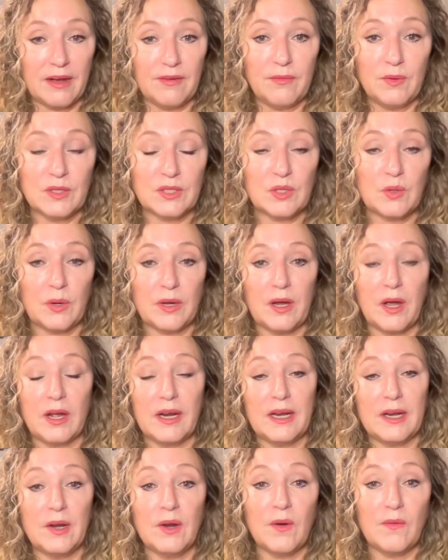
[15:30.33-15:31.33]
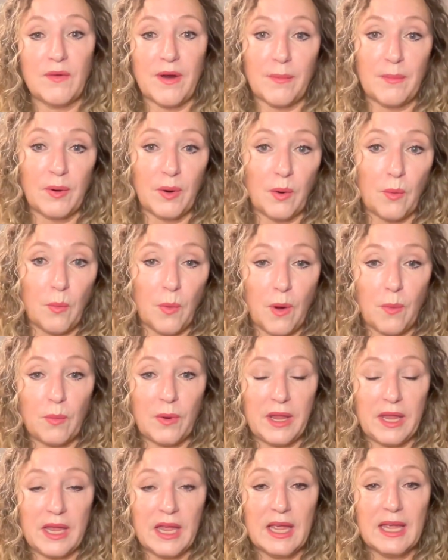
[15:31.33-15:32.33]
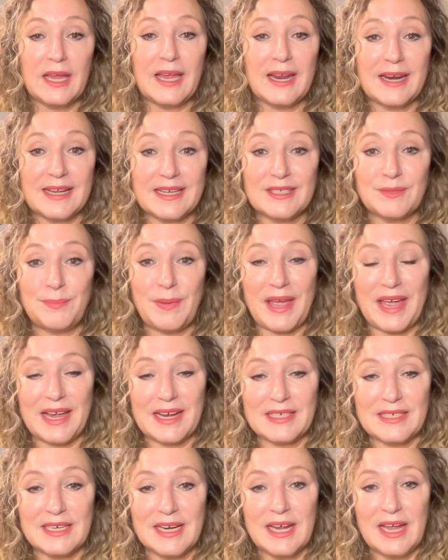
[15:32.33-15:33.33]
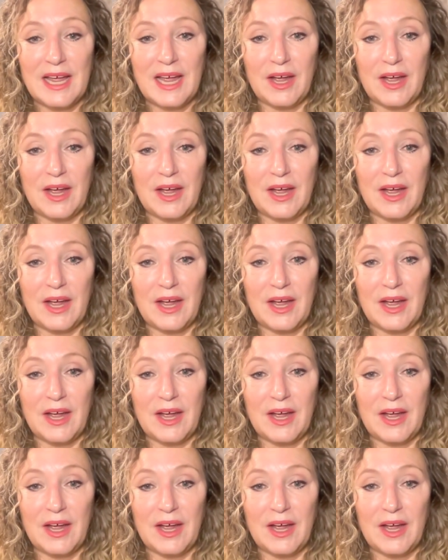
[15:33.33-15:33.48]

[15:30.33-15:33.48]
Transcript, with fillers: of what's going on in November and what we can expect